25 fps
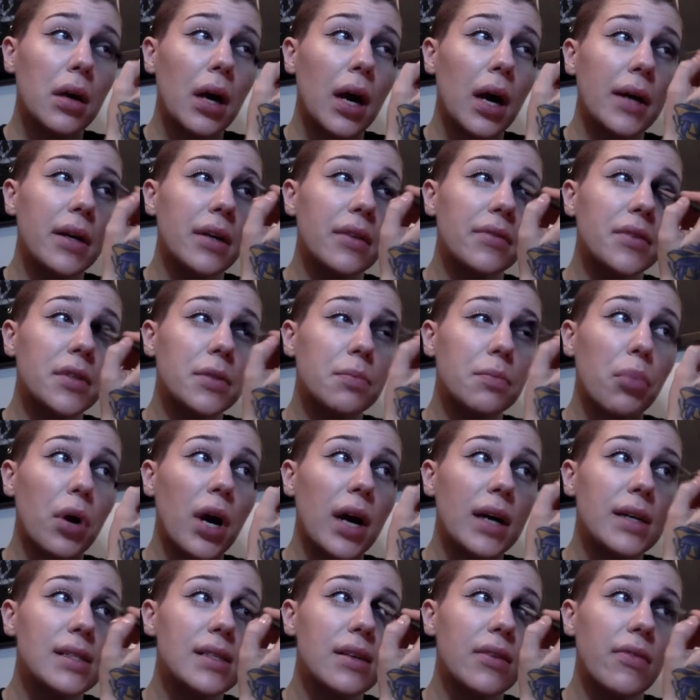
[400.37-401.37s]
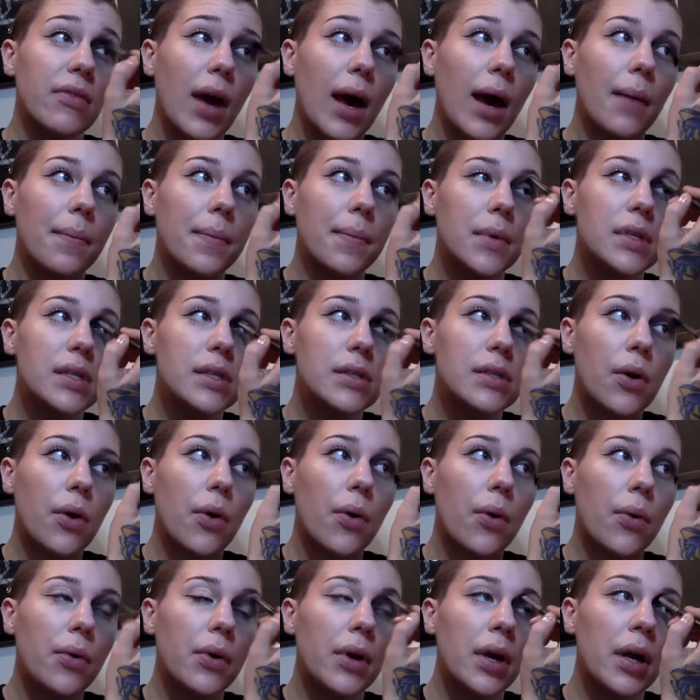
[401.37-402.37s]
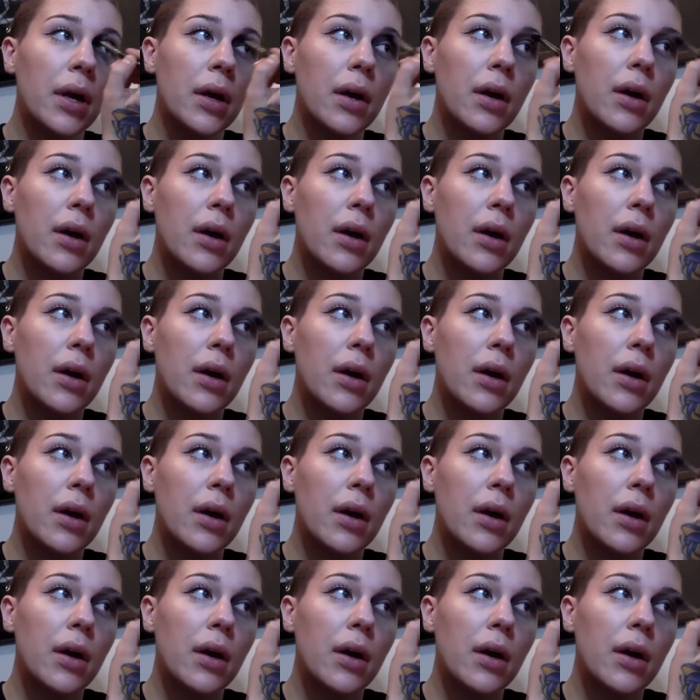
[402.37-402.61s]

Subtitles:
kind of depressive episode.